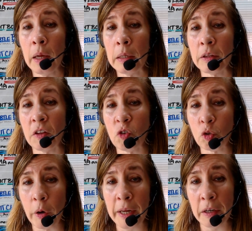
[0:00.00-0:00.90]
The
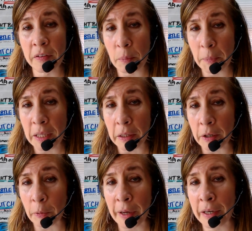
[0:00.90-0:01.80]
strain is
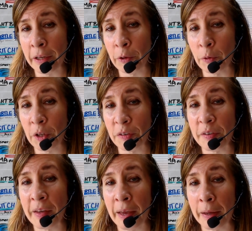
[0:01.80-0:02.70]
ameliorating, you could
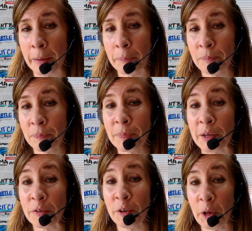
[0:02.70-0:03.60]
say.
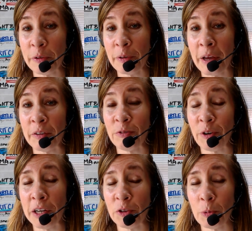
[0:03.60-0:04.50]
There's another nice
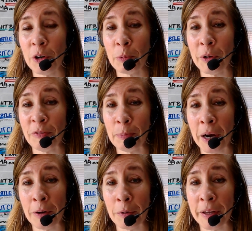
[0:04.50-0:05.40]
French word we've
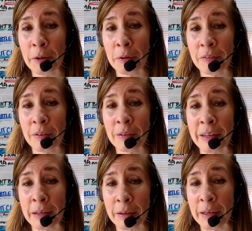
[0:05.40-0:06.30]
borrowed here into
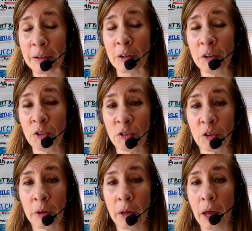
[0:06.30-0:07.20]
English
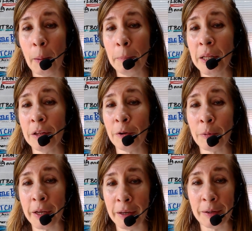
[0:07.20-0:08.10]

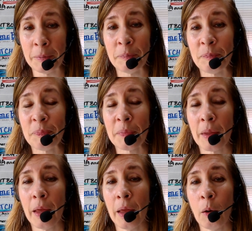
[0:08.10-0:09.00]
ameliorate.
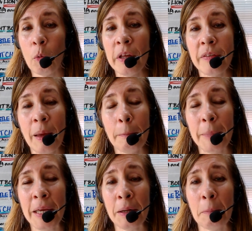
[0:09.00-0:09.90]
What does that
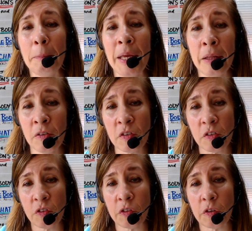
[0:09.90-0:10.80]
mean? It means
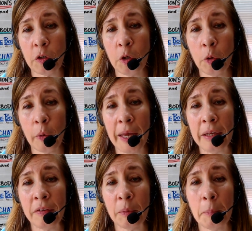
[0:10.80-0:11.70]
to
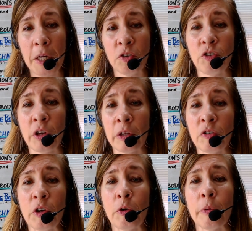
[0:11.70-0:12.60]
a diminishing
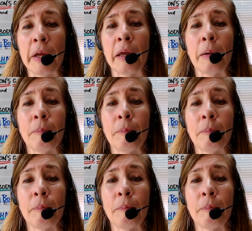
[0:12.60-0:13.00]
degree.